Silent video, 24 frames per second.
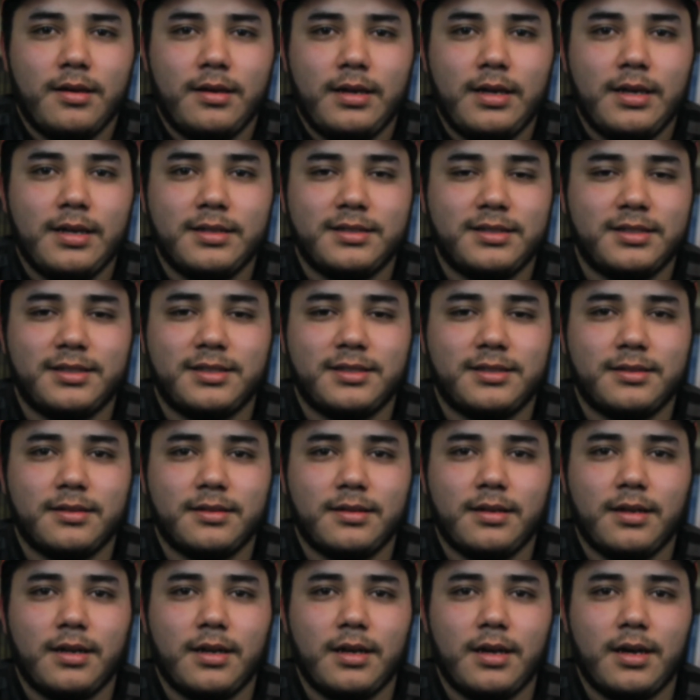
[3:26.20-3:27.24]
It's,
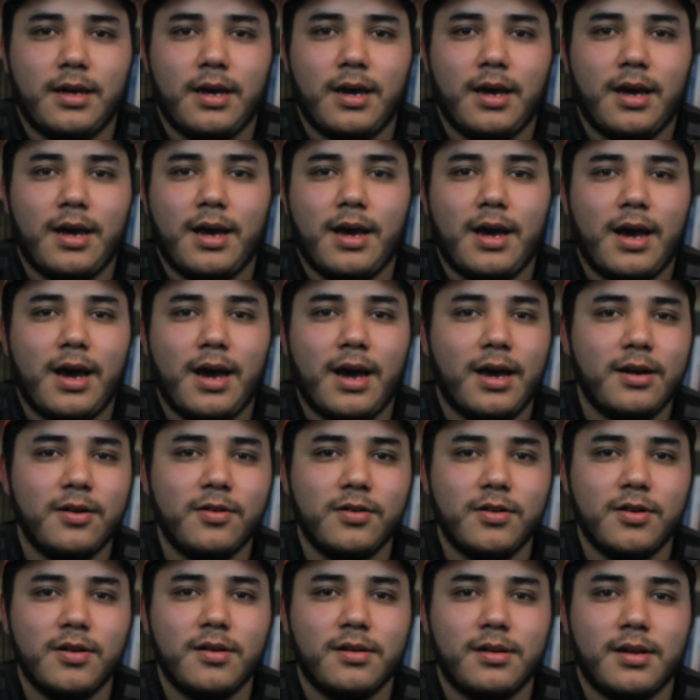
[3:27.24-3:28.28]
I
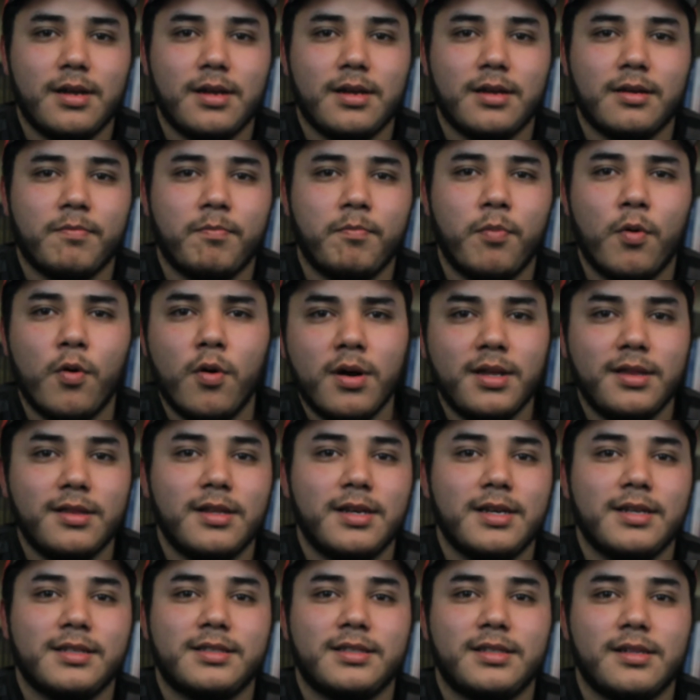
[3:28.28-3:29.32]
don't know, like
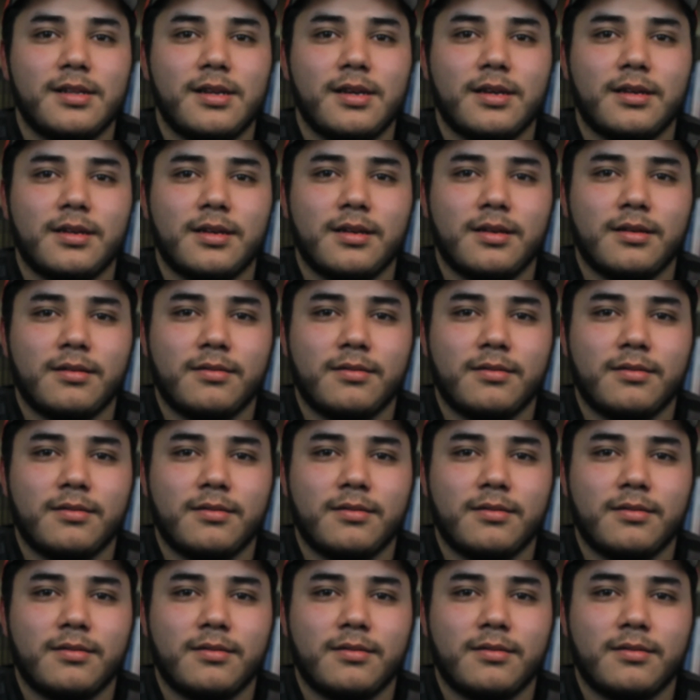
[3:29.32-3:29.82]
pointless. Like,